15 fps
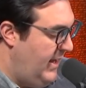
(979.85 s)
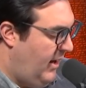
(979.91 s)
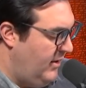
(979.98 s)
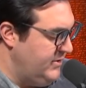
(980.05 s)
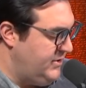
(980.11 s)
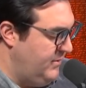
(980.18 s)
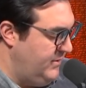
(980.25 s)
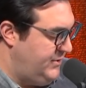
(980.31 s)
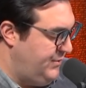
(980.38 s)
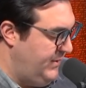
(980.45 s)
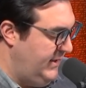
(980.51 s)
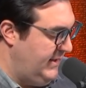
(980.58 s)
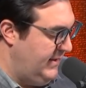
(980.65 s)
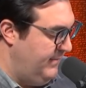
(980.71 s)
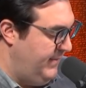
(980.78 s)
Also a
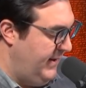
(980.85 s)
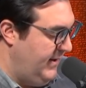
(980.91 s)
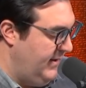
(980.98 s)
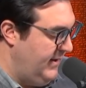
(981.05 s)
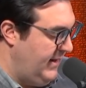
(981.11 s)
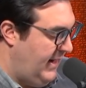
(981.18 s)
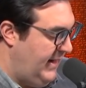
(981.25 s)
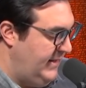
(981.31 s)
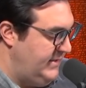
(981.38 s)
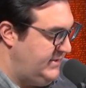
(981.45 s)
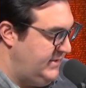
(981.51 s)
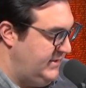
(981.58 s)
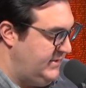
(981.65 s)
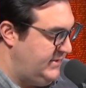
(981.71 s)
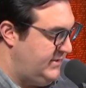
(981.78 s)
tweet comparing
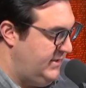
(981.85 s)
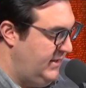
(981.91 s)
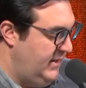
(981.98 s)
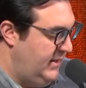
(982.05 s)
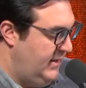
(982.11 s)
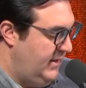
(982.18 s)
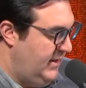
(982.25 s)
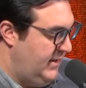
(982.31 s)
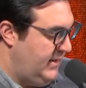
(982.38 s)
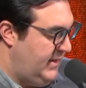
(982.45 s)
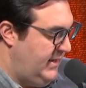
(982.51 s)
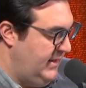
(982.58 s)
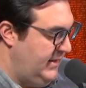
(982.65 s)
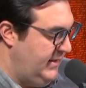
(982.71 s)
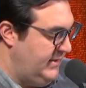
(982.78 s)
ISIS
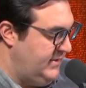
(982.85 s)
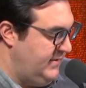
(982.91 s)
killing